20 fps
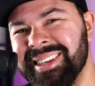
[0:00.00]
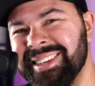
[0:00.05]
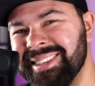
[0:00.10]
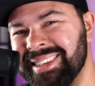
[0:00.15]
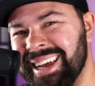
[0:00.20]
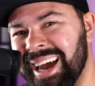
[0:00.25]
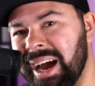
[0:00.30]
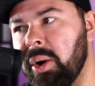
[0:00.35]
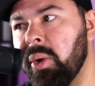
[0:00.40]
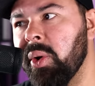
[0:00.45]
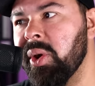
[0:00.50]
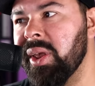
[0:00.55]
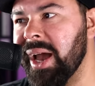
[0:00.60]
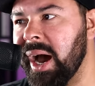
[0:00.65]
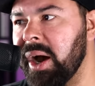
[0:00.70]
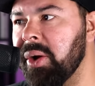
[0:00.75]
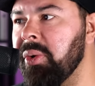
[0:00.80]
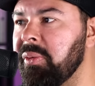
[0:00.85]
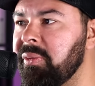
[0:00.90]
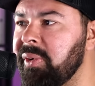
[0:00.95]
and it's how
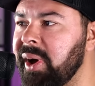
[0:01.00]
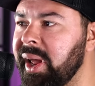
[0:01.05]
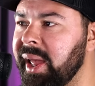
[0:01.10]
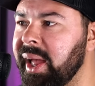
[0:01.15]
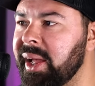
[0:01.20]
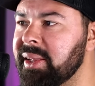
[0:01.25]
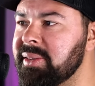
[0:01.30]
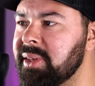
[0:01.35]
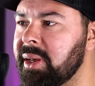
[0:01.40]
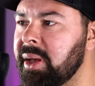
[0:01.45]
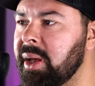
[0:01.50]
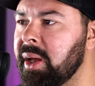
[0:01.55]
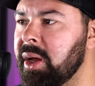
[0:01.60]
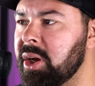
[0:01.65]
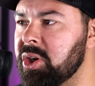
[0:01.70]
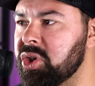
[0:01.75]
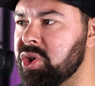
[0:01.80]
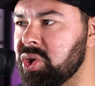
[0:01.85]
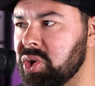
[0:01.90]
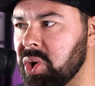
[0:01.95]
Yahoo Finance
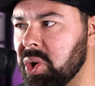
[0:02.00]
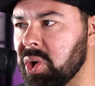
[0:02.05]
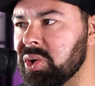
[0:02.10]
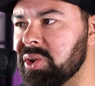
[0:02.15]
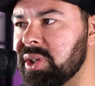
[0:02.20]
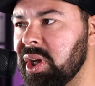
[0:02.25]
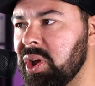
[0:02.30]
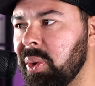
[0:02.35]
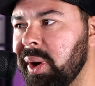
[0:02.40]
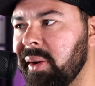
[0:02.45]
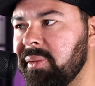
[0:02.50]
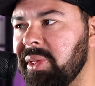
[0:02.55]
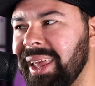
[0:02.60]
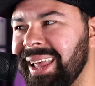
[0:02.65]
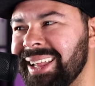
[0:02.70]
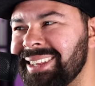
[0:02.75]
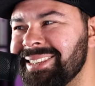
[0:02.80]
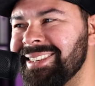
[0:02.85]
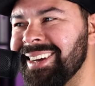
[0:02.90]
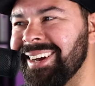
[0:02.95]
ensures that you have
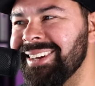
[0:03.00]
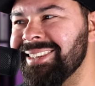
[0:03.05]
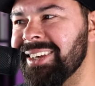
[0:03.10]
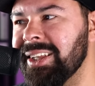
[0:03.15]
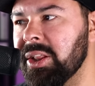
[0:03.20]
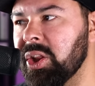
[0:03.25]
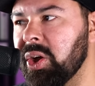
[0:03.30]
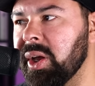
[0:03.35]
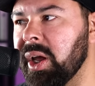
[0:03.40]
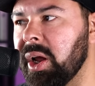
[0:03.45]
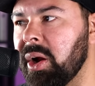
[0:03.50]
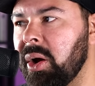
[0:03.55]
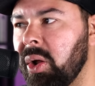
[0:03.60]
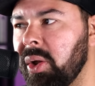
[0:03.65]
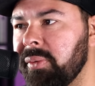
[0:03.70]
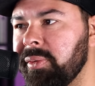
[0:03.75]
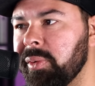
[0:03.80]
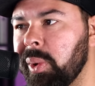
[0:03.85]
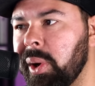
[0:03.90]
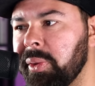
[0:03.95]
the insight to look at
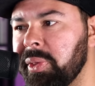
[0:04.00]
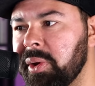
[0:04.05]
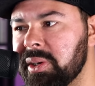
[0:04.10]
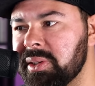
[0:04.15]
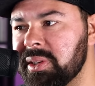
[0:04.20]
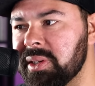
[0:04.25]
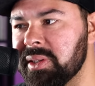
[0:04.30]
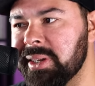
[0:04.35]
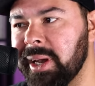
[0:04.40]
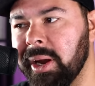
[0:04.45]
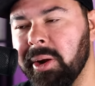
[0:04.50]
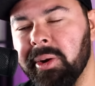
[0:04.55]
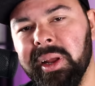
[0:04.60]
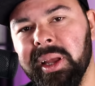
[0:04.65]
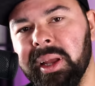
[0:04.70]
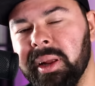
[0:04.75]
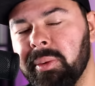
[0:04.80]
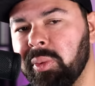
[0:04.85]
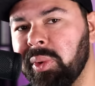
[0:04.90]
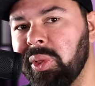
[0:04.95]
all of your wealth in its
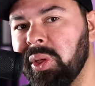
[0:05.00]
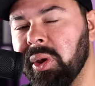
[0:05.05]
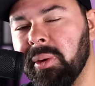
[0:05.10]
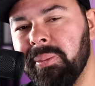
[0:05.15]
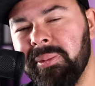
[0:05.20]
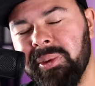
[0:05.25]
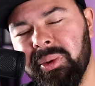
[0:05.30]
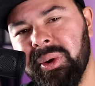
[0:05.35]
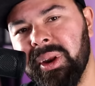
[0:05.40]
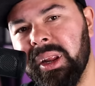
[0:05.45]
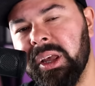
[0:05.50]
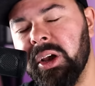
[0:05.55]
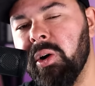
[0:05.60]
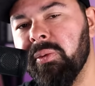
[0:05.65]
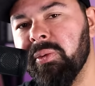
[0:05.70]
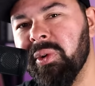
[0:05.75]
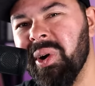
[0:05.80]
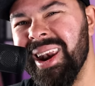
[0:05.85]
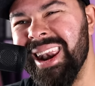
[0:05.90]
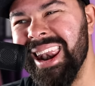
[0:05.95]
entirety. And with a community
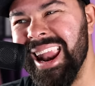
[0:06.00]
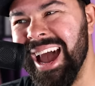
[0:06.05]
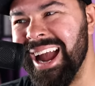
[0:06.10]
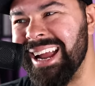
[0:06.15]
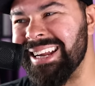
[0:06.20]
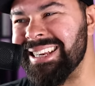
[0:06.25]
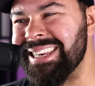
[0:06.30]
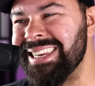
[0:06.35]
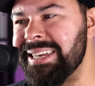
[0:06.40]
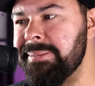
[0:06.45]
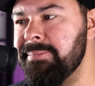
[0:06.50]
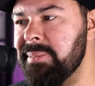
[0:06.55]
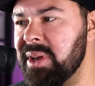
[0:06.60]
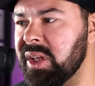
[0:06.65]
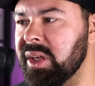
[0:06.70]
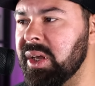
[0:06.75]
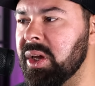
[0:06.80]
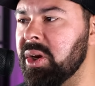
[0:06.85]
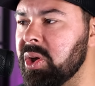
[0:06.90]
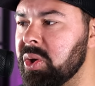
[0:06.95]
over 90
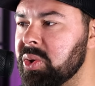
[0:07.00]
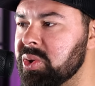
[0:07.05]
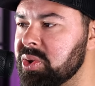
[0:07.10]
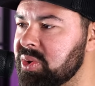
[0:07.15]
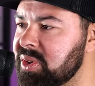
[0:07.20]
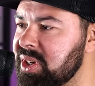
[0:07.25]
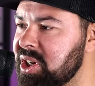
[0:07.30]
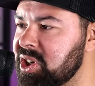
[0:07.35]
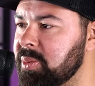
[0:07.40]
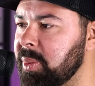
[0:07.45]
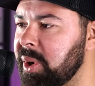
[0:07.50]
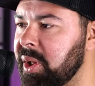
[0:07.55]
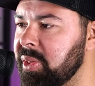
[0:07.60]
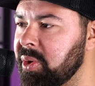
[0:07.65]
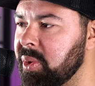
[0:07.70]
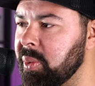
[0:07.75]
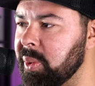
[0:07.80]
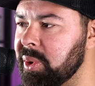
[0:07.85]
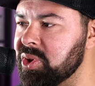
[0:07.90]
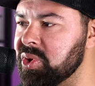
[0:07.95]
million users each
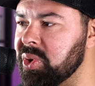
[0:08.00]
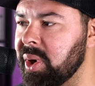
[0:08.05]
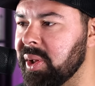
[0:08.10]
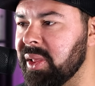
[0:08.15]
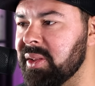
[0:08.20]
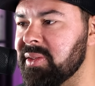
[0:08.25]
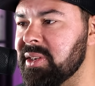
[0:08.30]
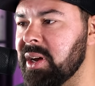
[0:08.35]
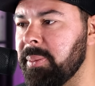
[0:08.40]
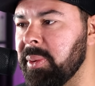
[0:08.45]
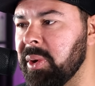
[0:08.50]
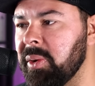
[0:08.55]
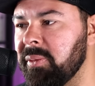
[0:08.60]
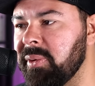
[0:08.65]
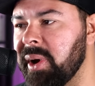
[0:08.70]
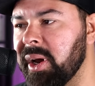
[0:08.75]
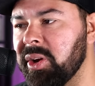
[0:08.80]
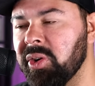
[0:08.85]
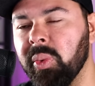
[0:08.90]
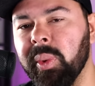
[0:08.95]
month, their real strength is helping you
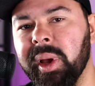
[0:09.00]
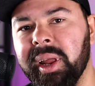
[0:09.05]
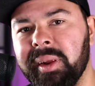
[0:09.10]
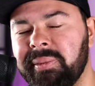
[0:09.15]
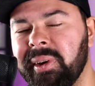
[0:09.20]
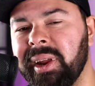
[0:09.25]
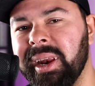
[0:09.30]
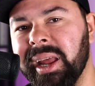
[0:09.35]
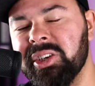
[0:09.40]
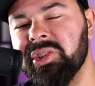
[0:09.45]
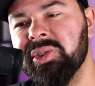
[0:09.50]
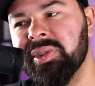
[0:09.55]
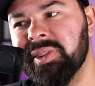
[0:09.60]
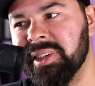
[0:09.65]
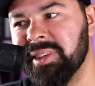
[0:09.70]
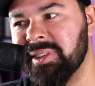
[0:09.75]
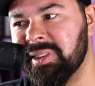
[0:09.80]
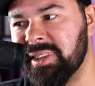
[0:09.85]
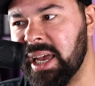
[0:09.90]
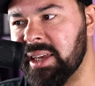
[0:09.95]
find your way to financial
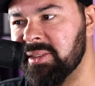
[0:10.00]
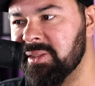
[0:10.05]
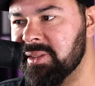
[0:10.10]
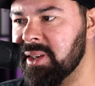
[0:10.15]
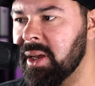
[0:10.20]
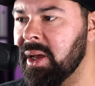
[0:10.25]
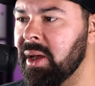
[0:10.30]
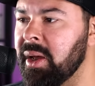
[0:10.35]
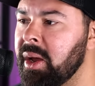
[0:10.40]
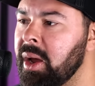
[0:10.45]
success.